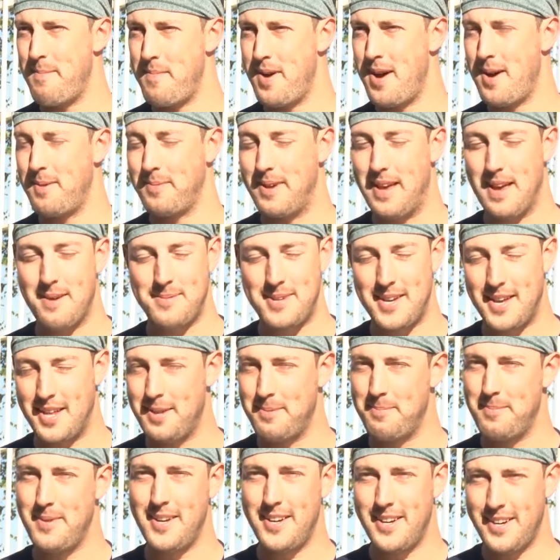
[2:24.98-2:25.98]
mom kept telling
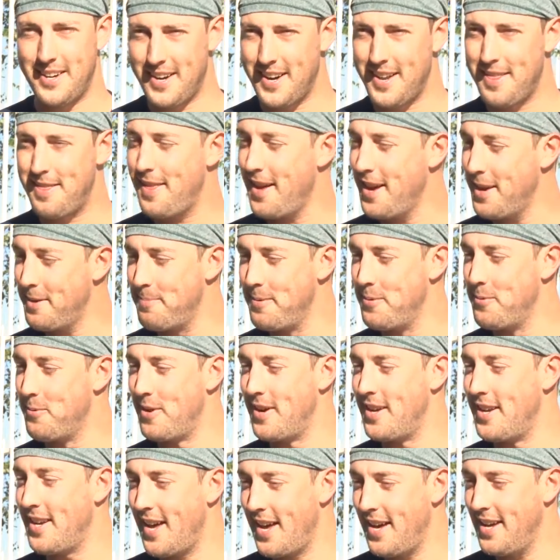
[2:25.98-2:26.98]
me, "You're going to thank me
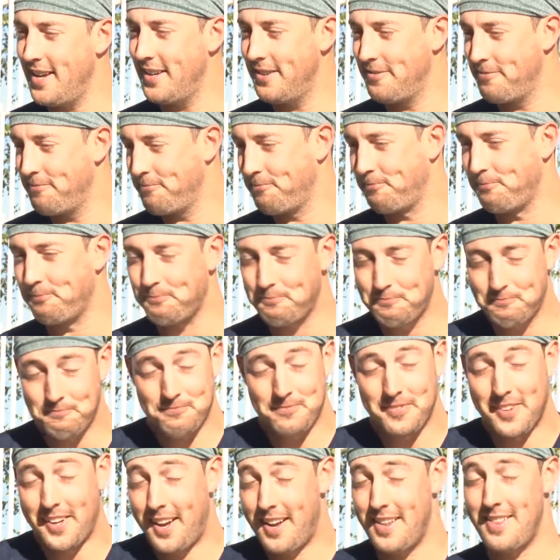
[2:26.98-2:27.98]
one day."
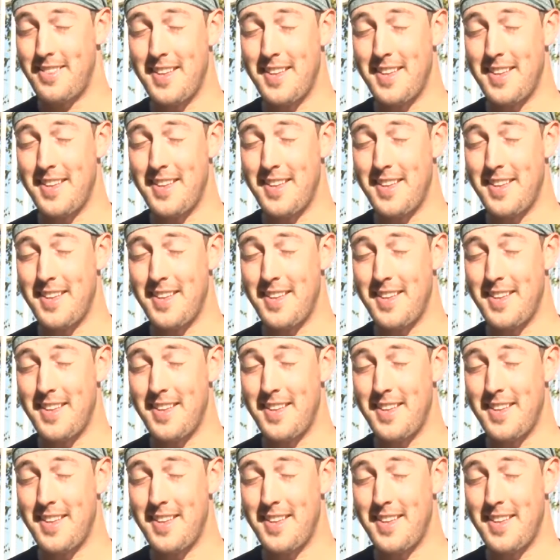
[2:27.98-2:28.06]
I